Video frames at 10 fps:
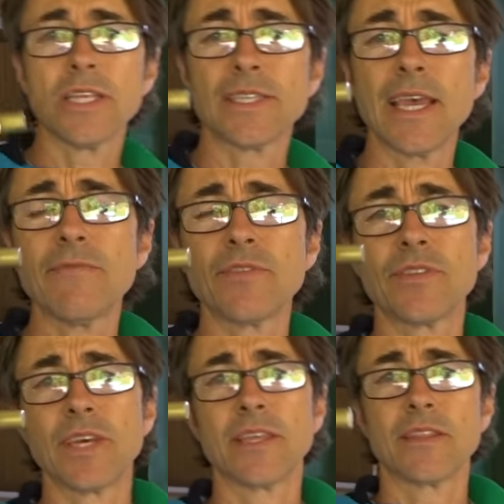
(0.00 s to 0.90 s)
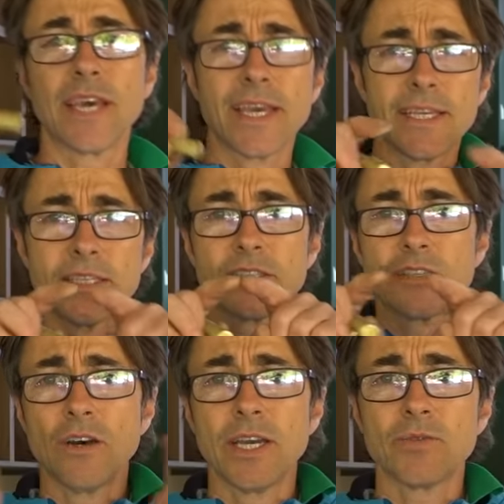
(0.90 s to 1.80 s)
is everything that is
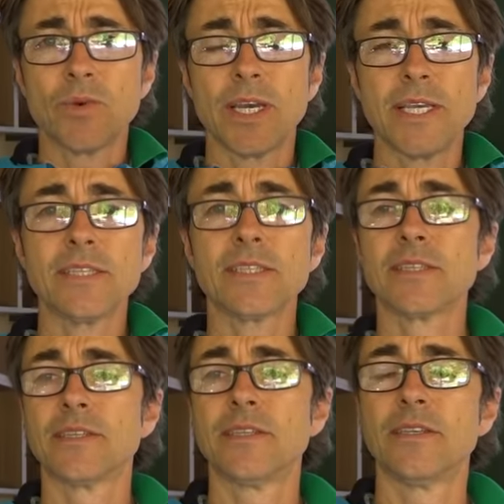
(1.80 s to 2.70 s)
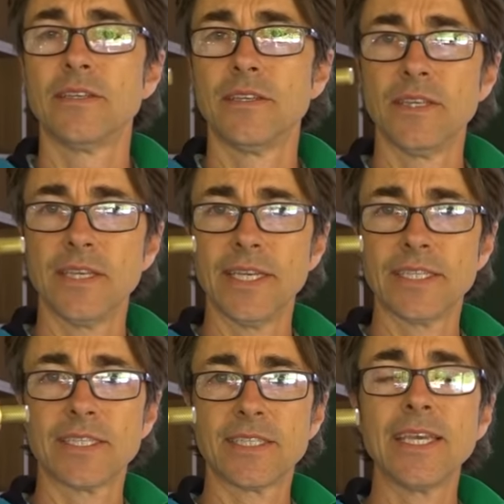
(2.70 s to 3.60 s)
sideways
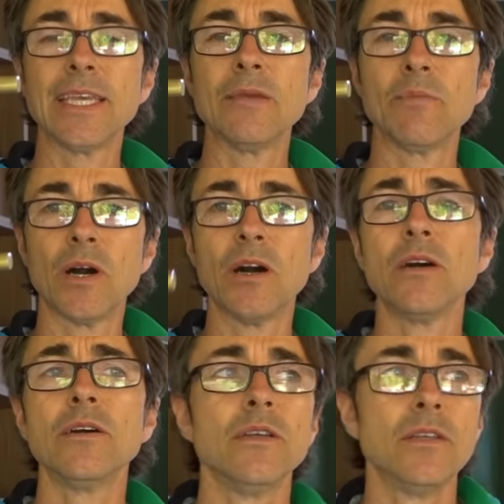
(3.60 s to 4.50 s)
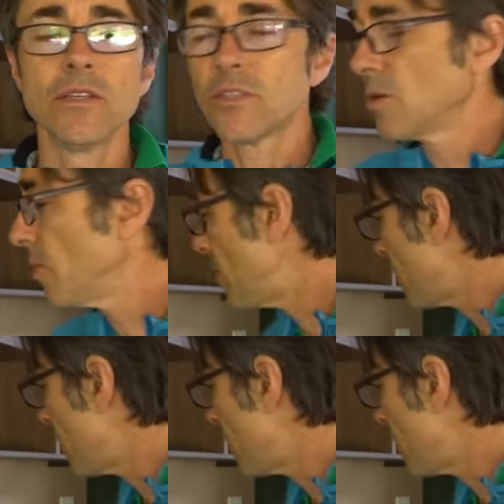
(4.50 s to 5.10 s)
is a T-bar. So where